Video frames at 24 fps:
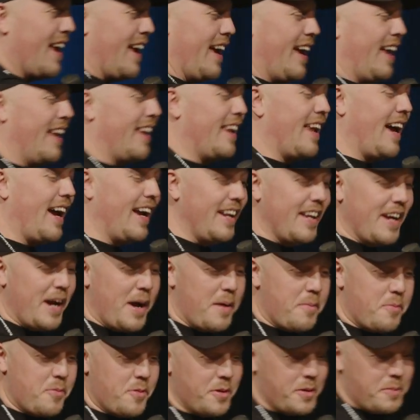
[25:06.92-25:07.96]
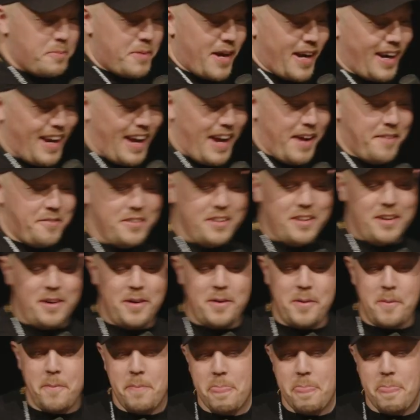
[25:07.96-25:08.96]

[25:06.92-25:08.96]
lining up with my life, you know.